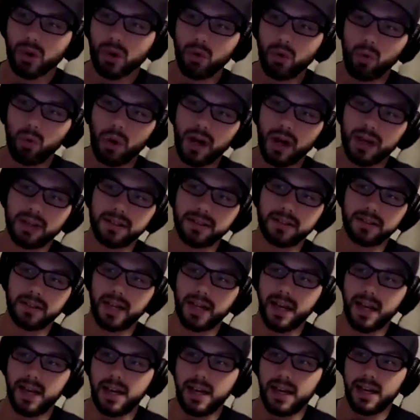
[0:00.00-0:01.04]
was
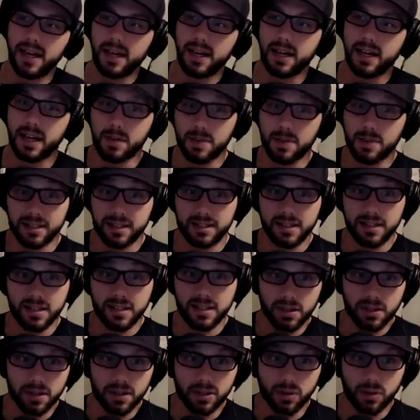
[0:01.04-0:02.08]
going to be a
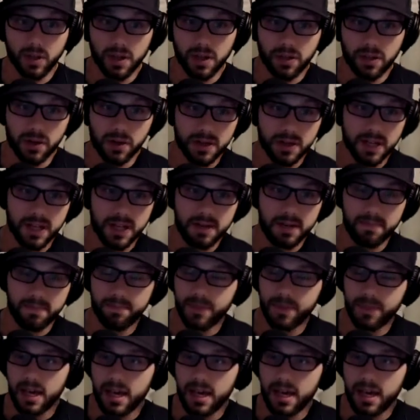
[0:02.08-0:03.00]
senior in 2013,